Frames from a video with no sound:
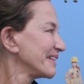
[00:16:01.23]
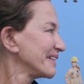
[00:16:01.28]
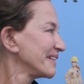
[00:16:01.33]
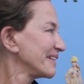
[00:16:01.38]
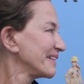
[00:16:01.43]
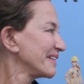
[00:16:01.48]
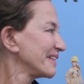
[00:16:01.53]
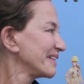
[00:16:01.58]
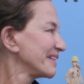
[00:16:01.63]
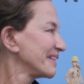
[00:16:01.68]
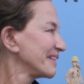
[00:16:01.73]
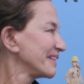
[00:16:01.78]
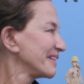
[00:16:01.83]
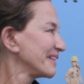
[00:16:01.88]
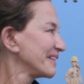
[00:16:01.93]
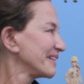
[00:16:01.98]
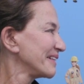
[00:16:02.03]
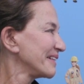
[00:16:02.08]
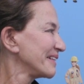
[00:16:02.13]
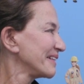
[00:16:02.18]

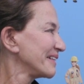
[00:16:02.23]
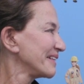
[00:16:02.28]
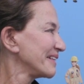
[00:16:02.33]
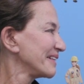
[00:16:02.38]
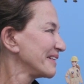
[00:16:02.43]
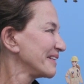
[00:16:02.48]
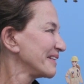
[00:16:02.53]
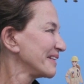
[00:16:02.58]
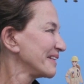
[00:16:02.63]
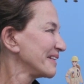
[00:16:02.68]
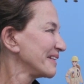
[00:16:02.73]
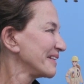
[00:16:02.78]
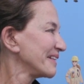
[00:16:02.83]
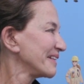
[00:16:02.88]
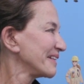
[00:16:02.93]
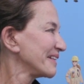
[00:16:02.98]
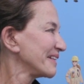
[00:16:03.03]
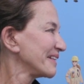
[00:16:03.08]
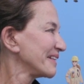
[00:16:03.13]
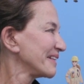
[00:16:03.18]

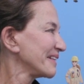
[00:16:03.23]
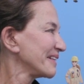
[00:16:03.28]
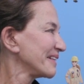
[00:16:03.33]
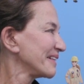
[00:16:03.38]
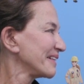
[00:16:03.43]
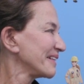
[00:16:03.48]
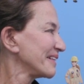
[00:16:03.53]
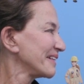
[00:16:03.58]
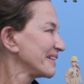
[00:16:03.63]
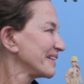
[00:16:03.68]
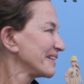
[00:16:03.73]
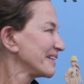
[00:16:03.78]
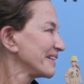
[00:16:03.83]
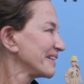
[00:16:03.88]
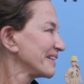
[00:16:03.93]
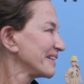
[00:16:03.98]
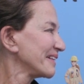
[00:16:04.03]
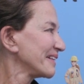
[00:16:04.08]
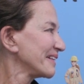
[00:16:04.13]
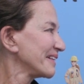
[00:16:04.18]

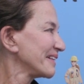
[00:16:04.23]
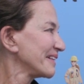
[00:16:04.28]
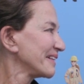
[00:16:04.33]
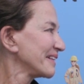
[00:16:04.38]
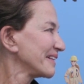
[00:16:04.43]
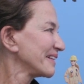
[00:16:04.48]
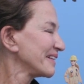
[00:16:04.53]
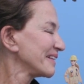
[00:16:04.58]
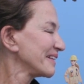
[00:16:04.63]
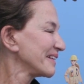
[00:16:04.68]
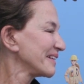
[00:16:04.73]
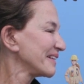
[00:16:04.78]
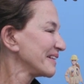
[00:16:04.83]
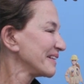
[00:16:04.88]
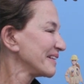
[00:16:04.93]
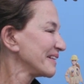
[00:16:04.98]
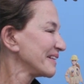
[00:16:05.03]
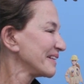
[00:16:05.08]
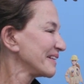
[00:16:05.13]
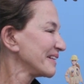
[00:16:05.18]

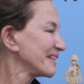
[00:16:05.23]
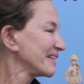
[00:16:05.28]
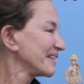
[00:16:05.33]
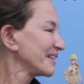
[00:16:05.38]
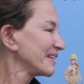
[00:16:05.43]
The person shown says nothing.